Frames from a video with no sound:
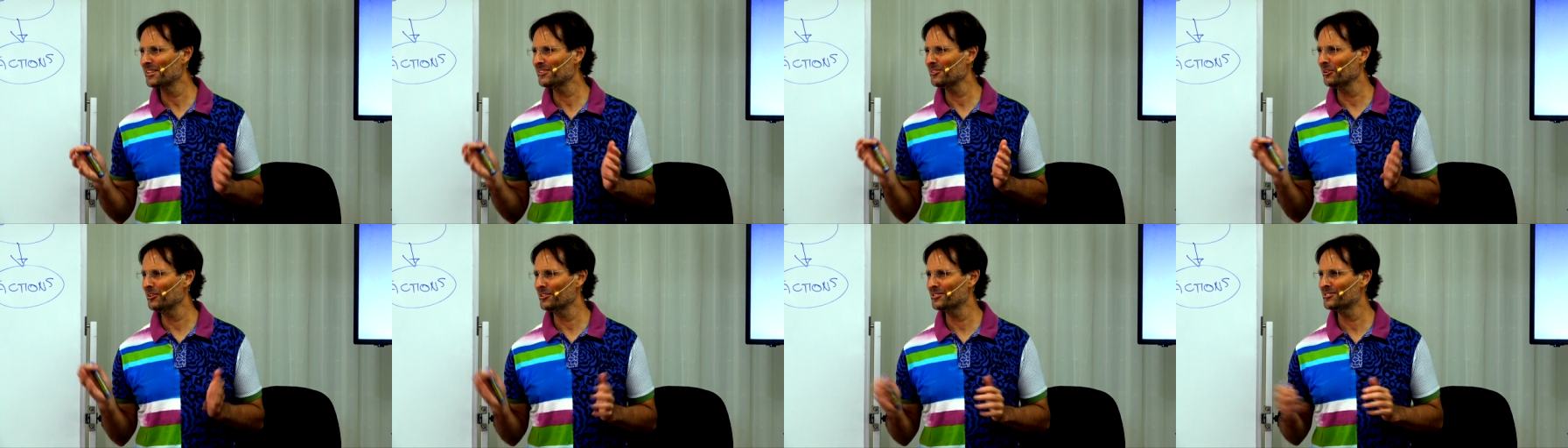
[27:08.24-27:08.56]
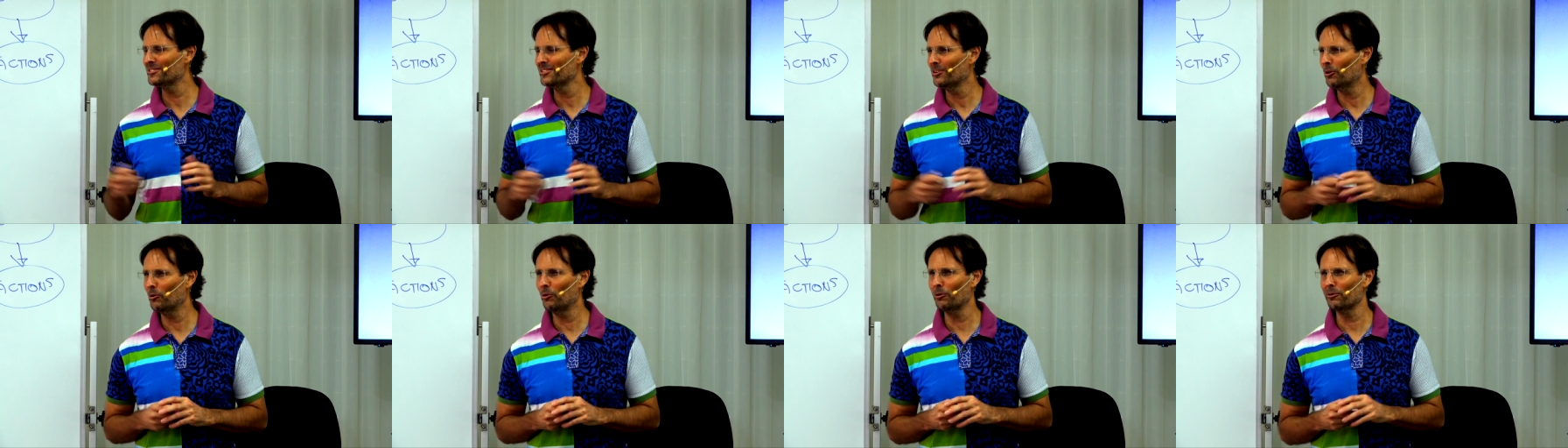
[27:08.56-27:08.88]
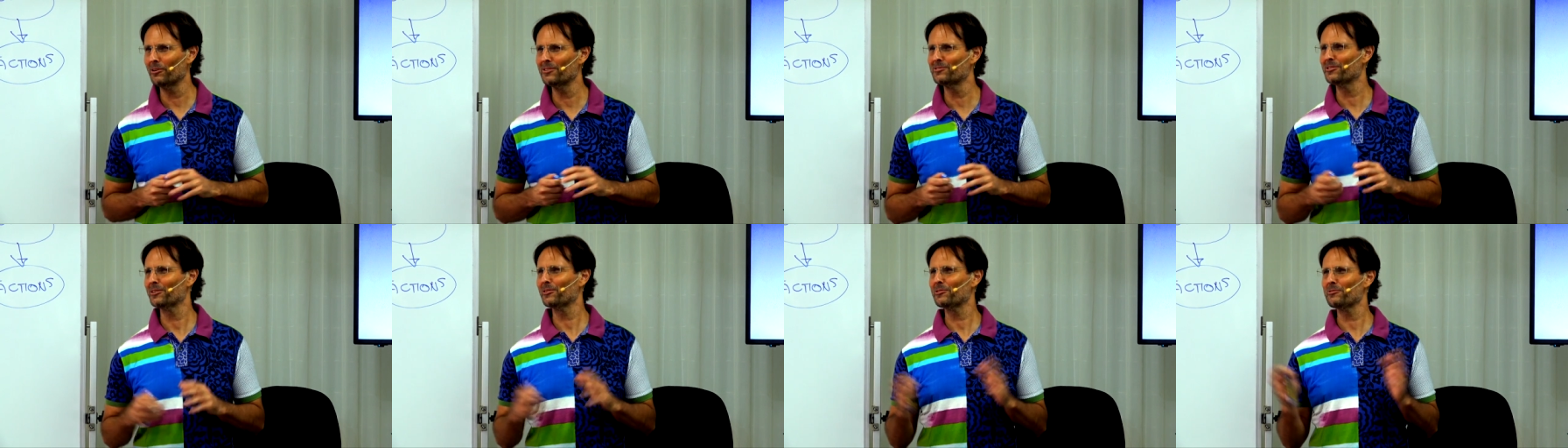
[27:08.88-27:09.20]
because
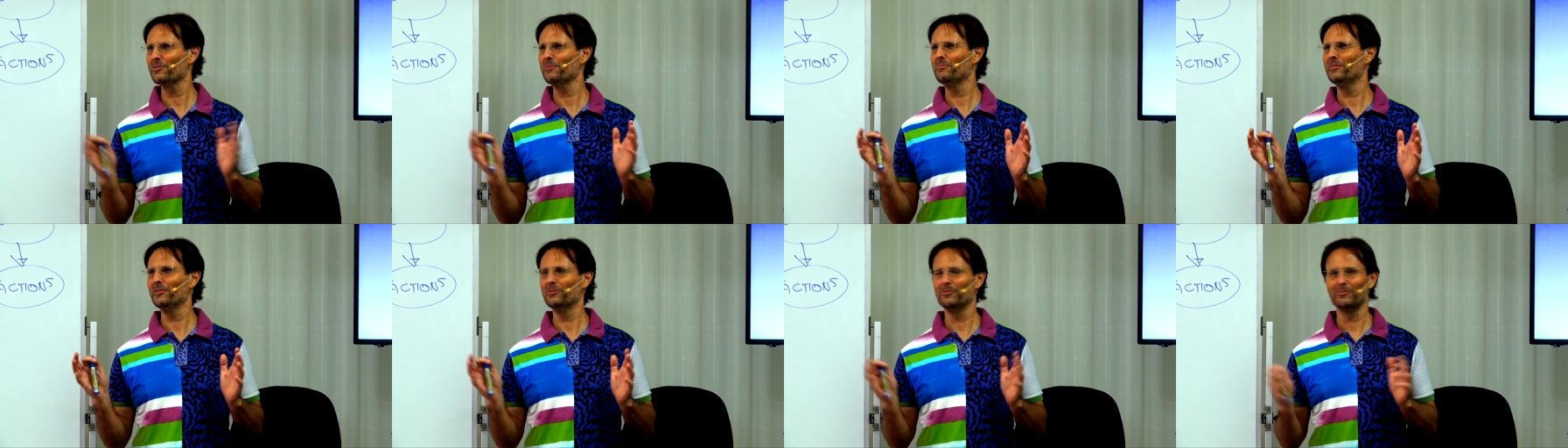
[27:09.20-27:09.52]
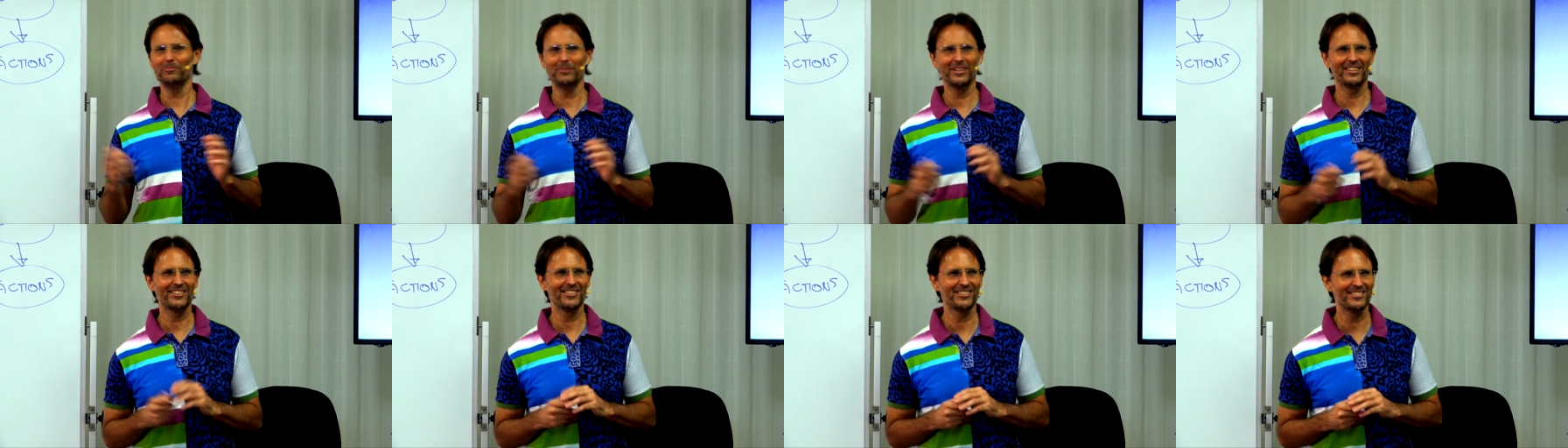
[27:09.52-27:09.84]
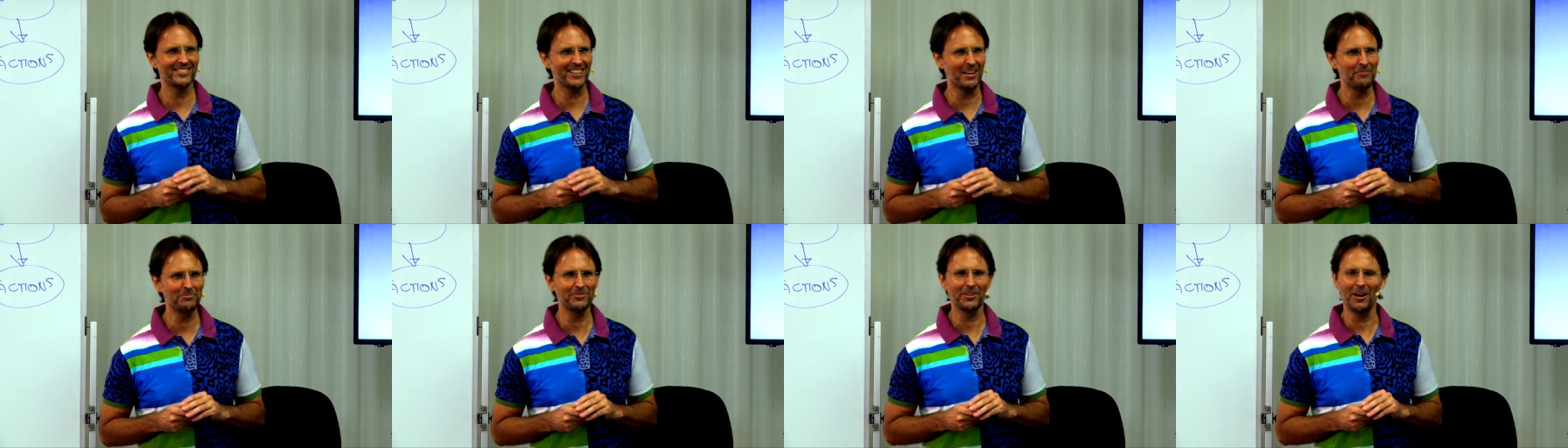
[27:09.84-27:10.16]
or as a criminal
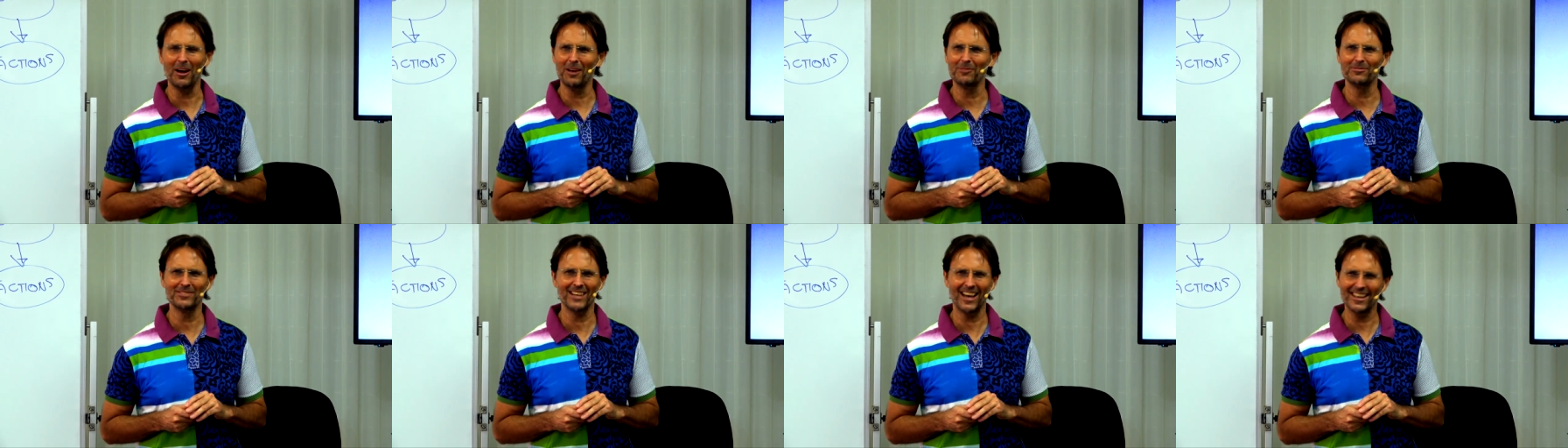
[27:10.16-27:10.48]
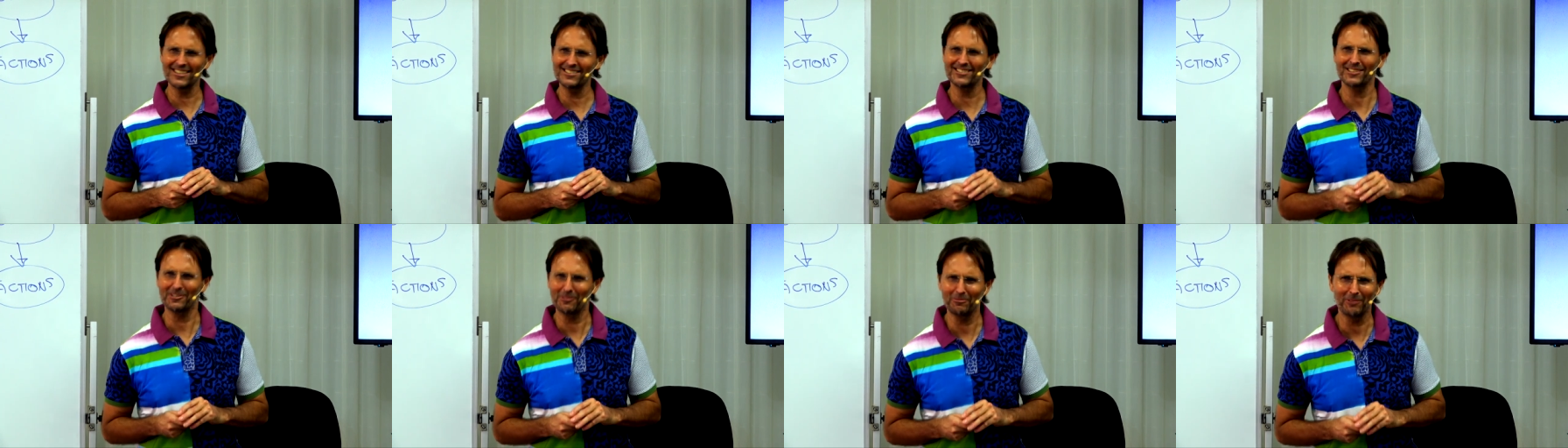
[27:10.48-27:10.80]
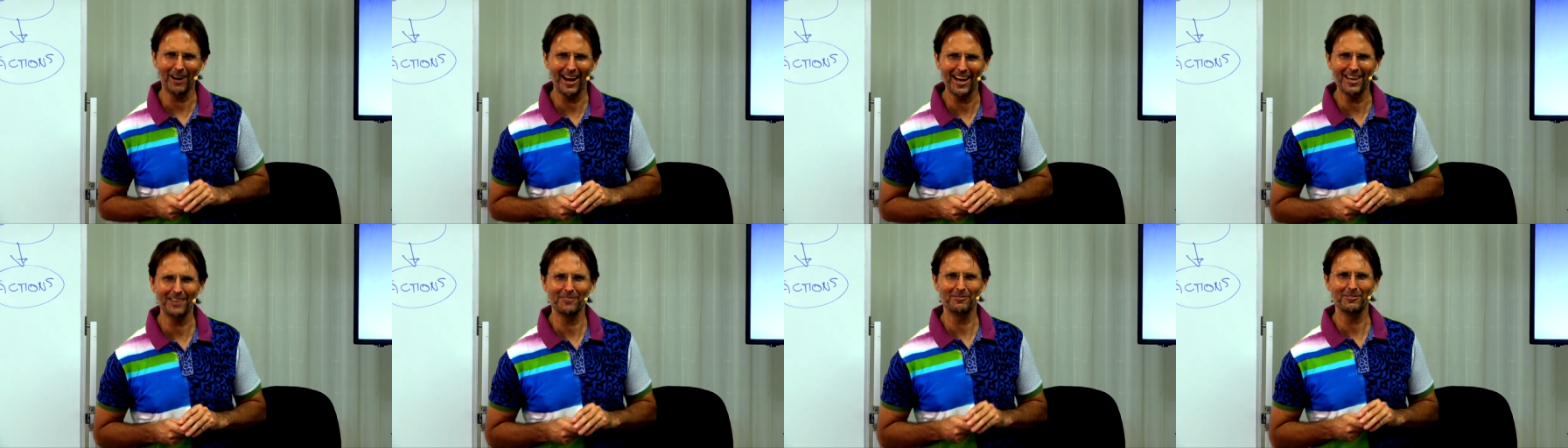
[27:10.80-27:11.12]
because sometimes that's the
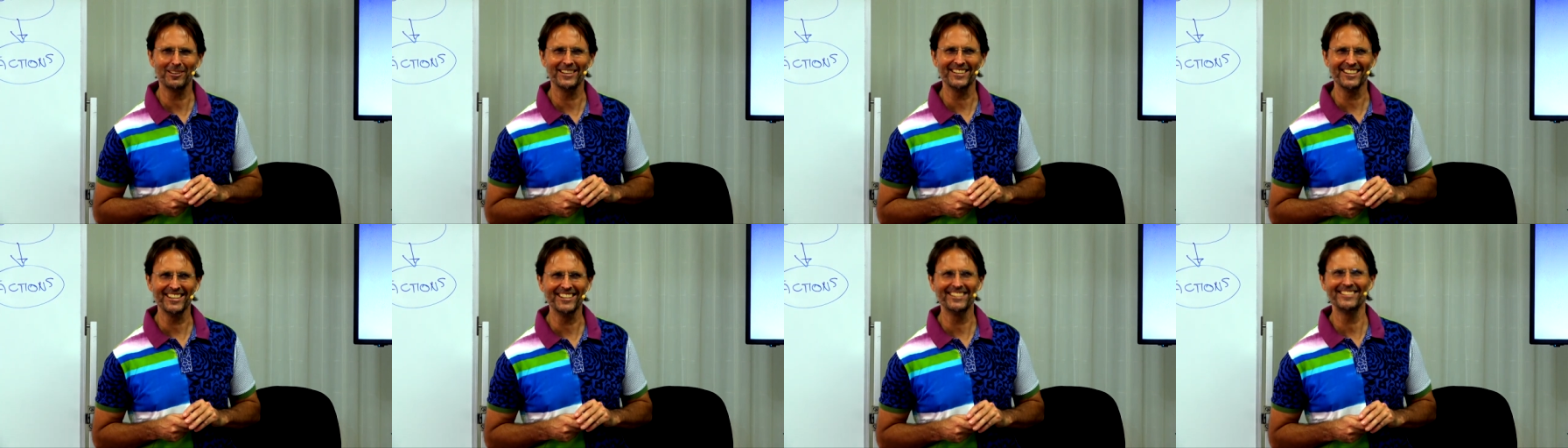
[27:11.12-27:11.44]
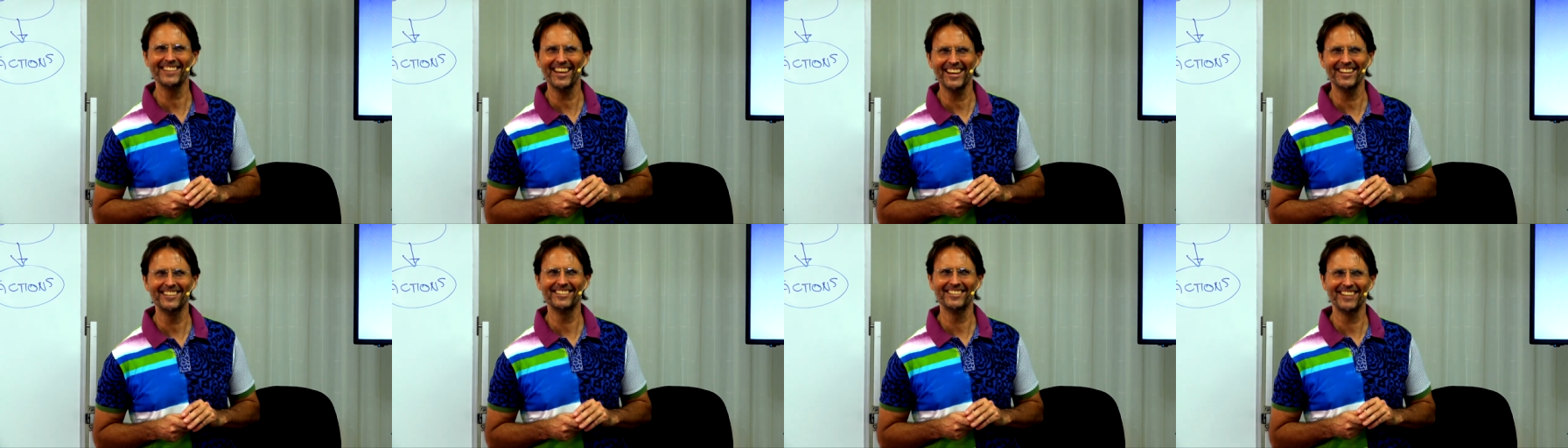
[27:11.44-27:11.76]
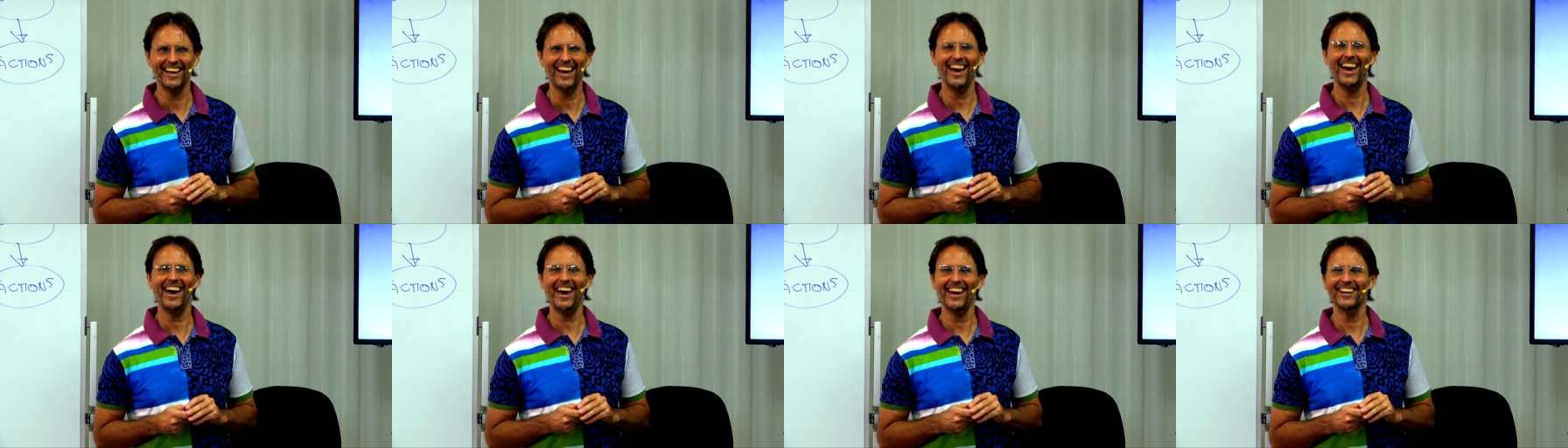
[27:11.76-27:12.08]
way we intend
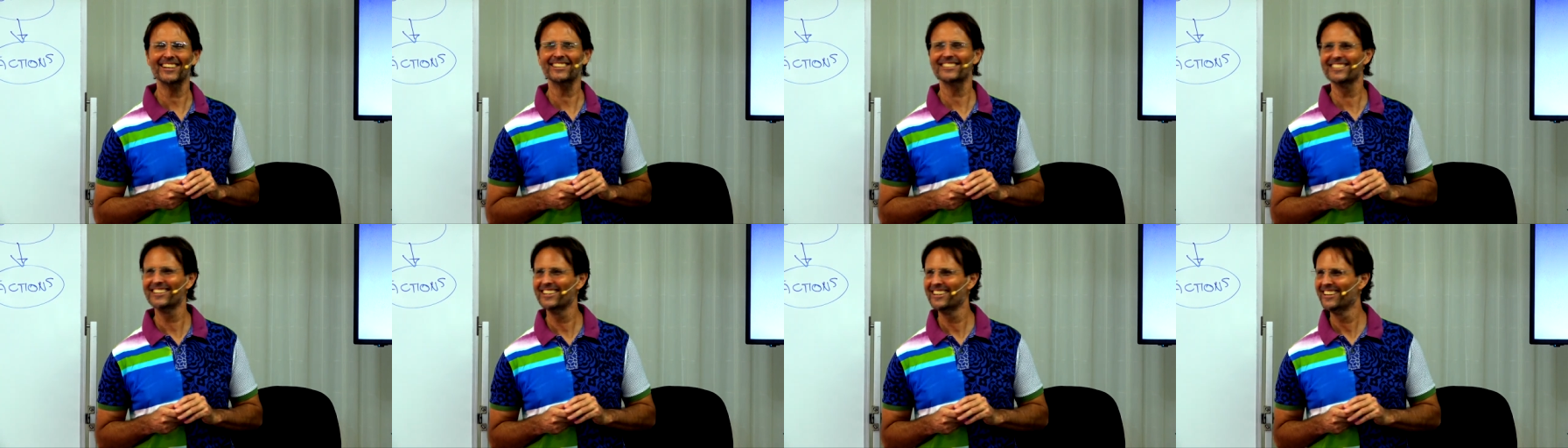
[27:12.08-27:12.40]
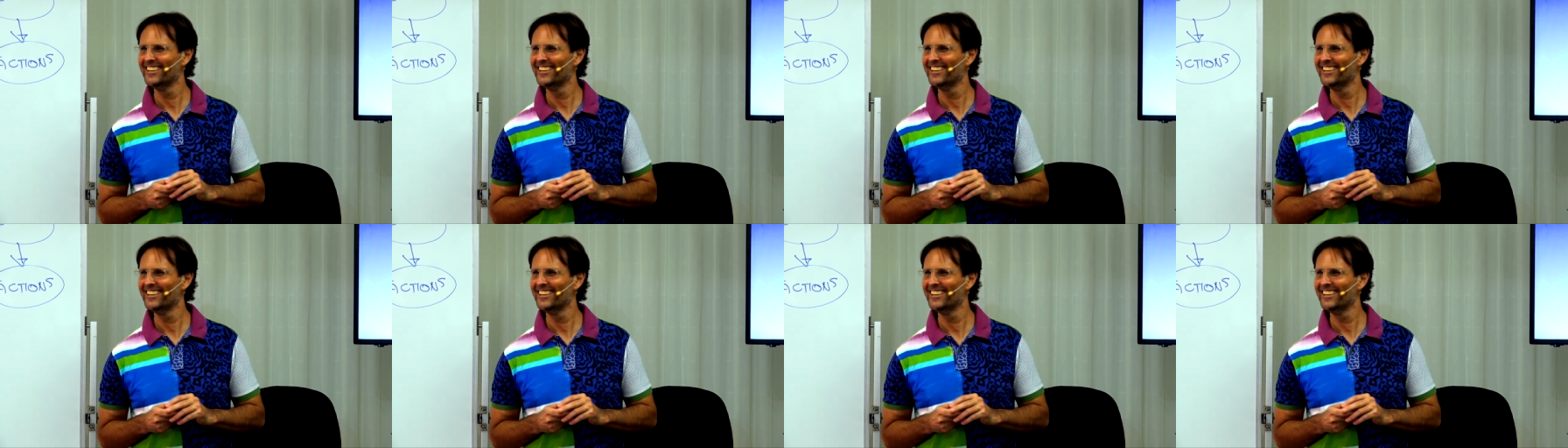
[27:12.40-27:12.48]
to act